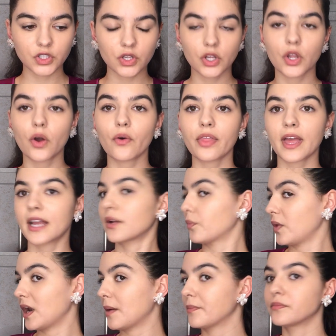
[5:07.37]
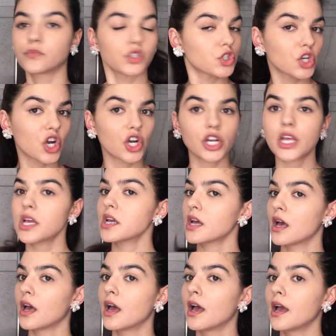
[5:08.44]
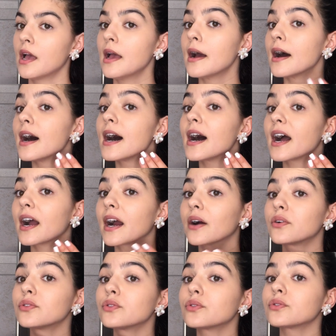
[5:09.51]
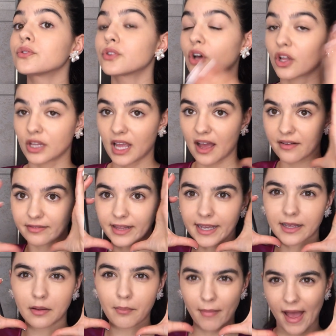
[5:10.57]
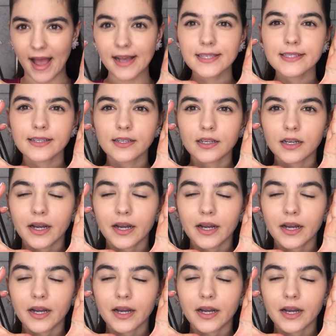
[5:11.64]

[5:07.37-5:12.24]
know that when I'm turning, I will not have like a mask.